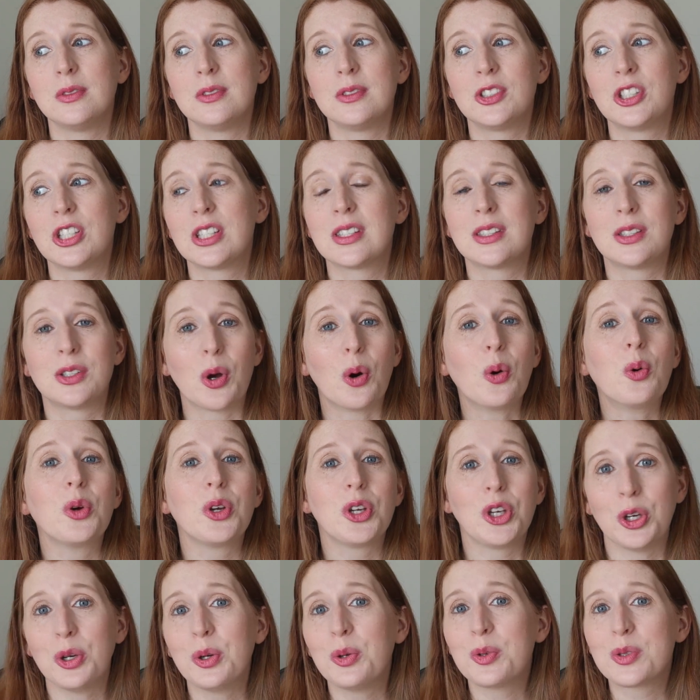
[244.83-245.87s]
just
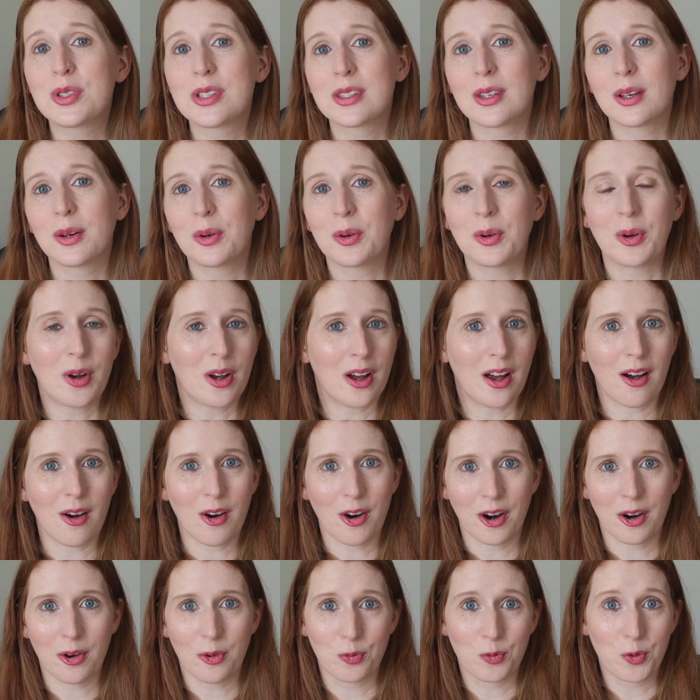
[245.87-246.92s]
don't use
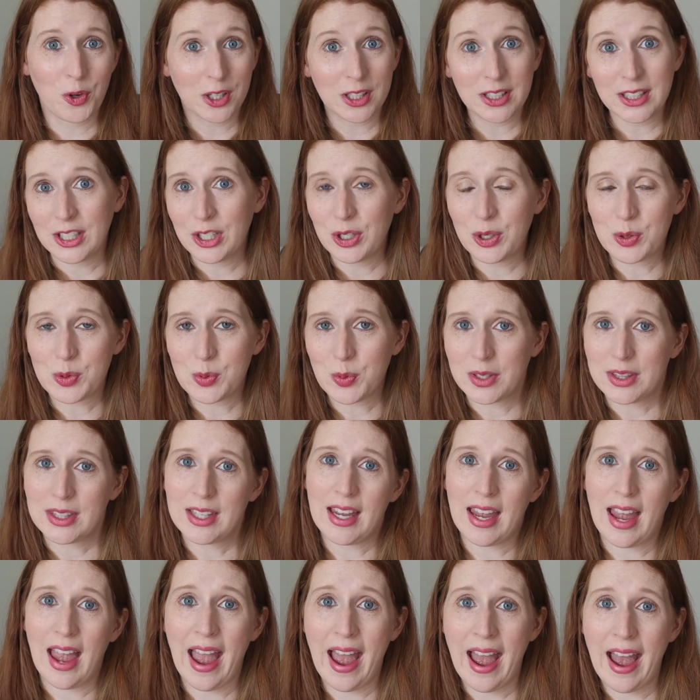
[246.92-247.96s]
or really use what
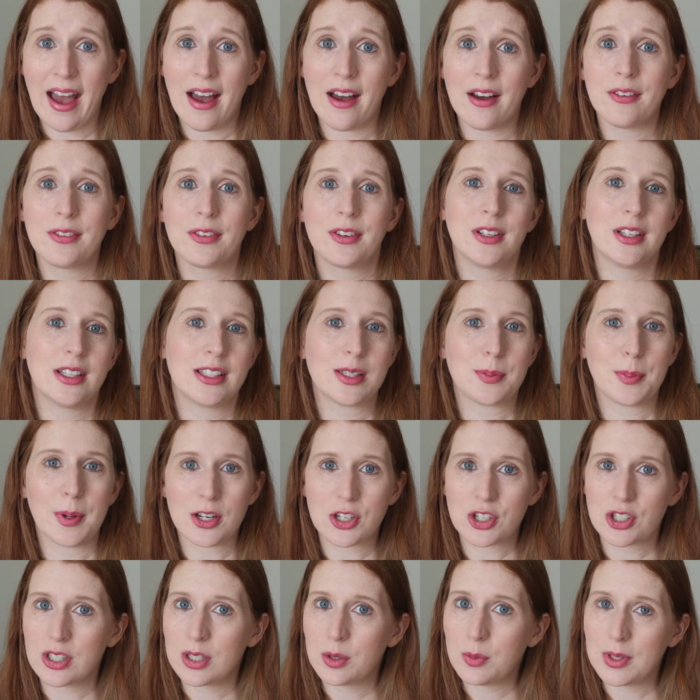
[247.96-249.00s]
they have,
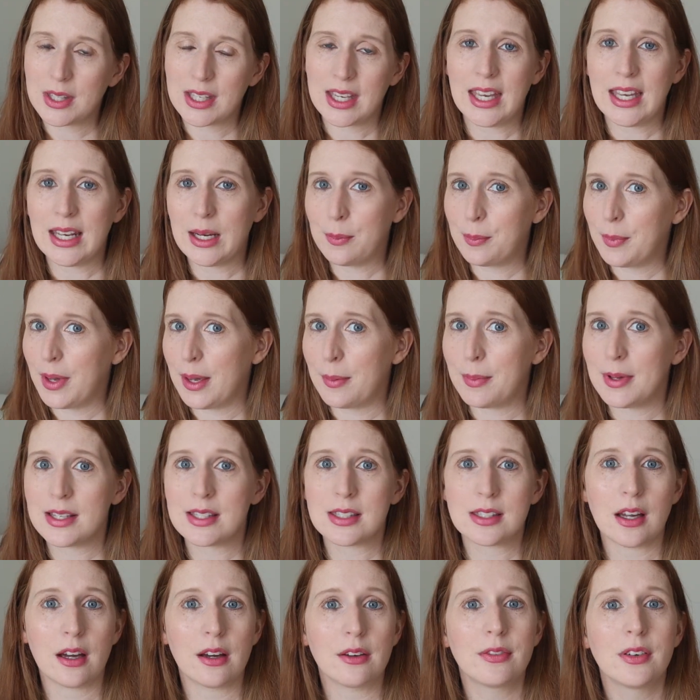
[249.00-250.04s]
especially with kid and baby
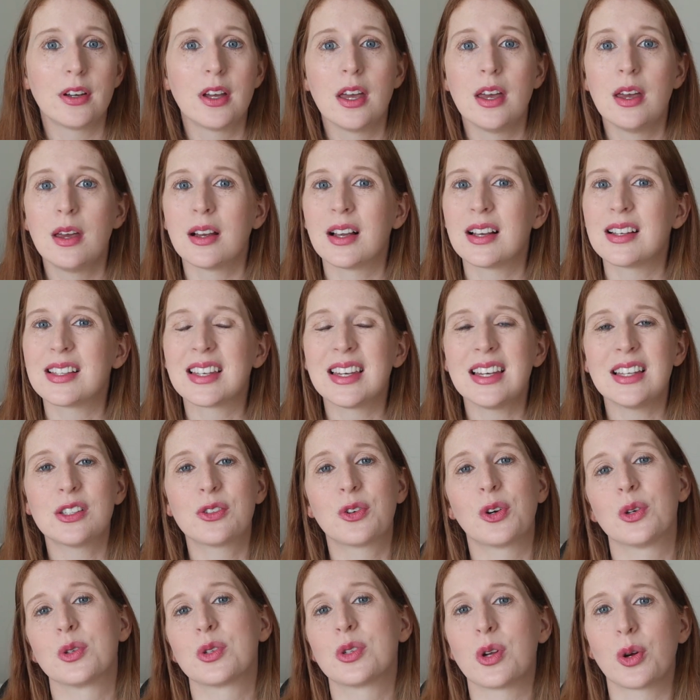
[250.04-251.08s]
stuff, because kids
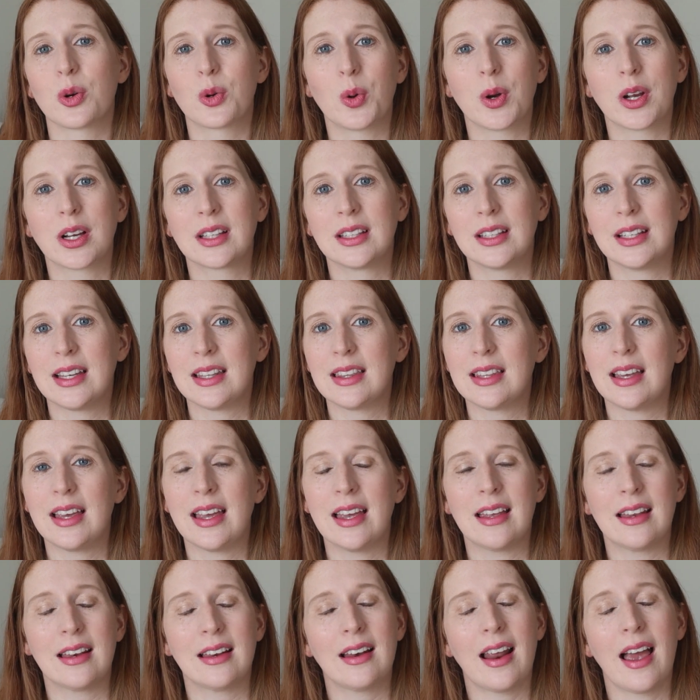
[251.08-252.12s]
grow so quickly
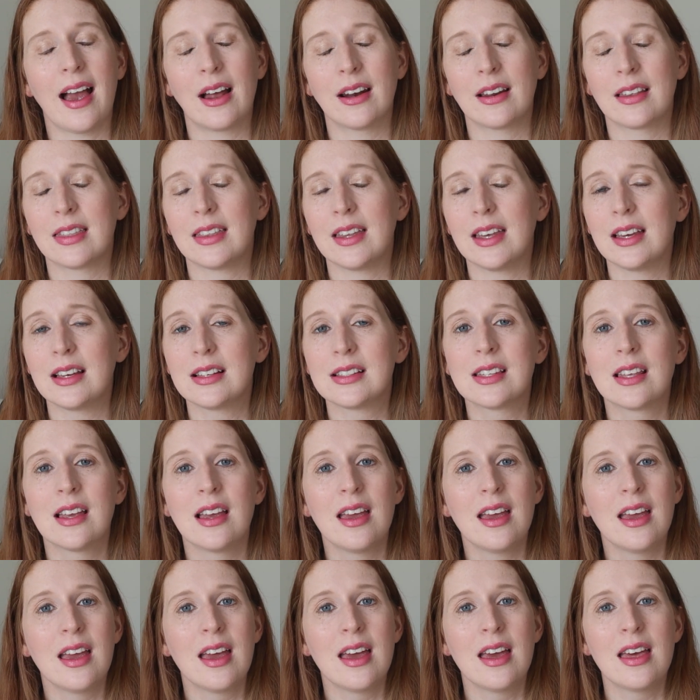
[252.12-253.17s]
and out of things
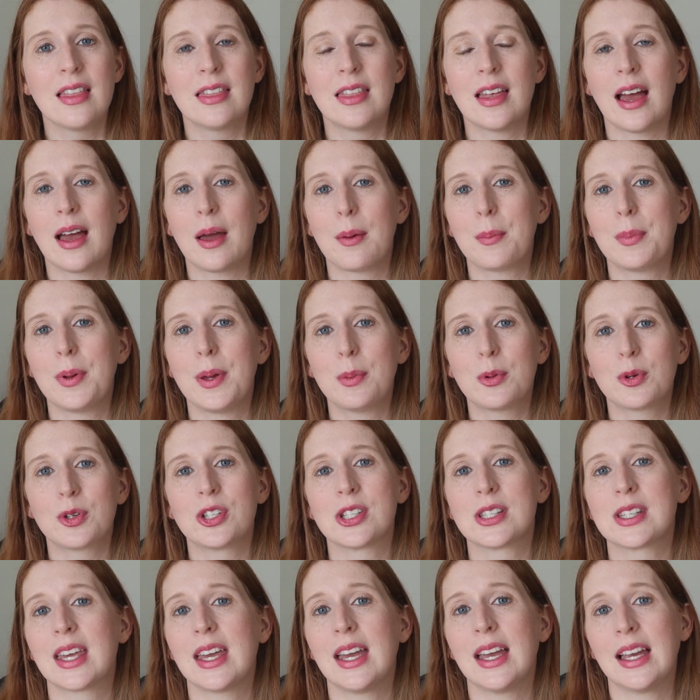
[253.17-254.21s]
that people
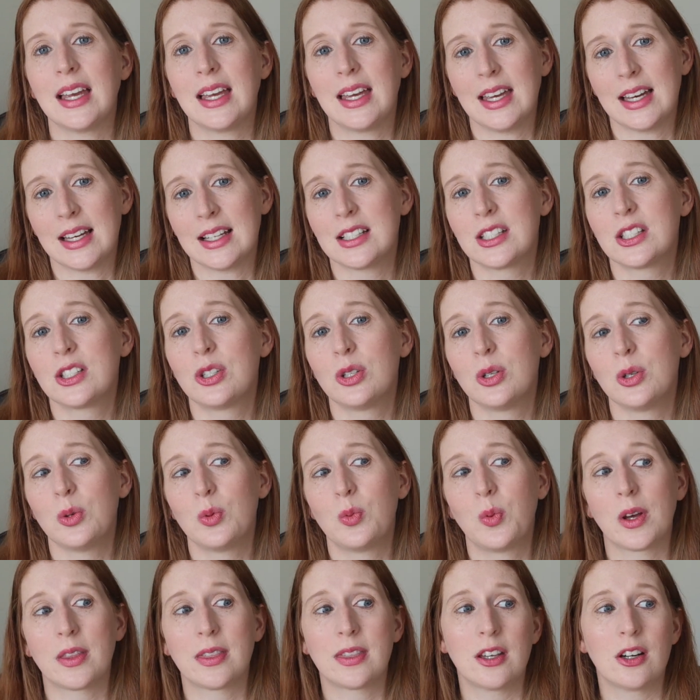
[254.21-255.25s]
just can't get to
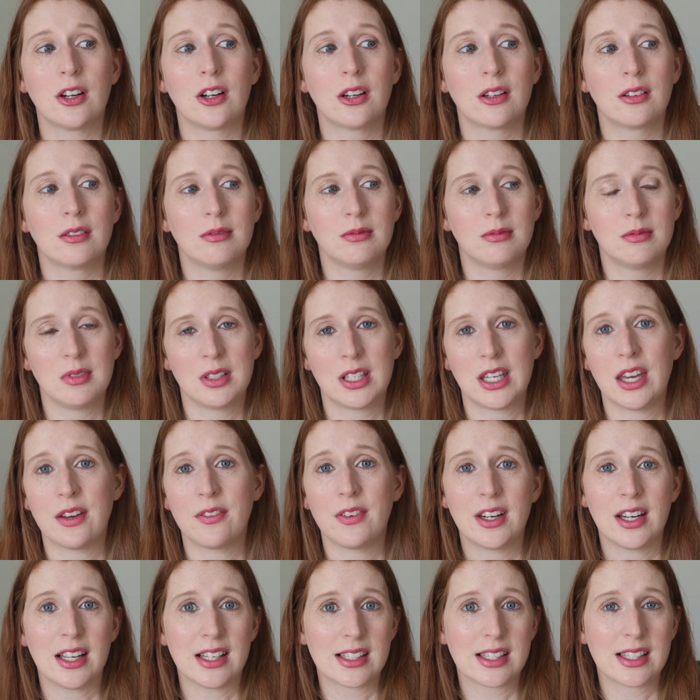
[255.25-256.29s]
what they're
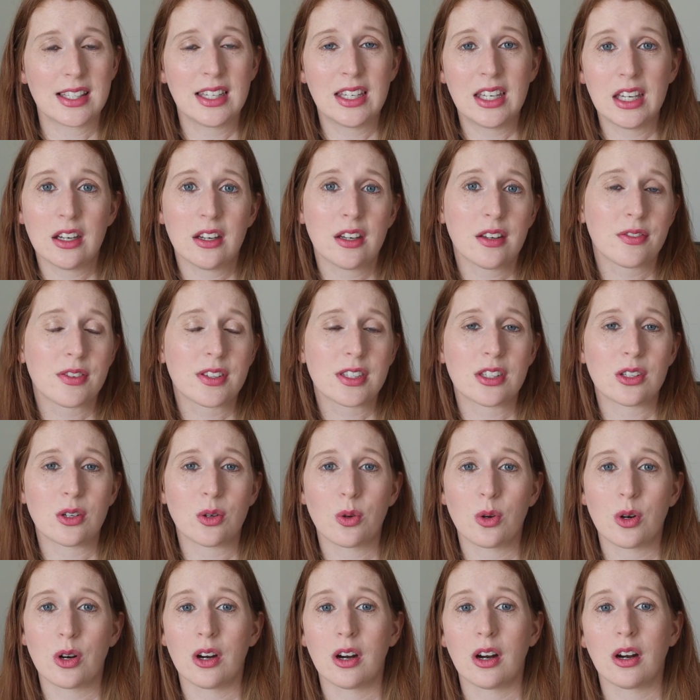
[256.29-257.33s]
given as gifts
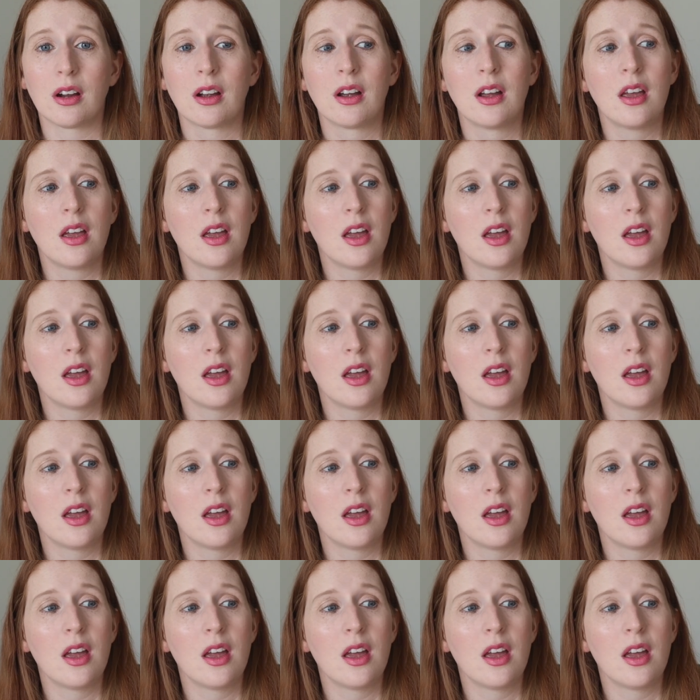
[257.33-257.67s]
or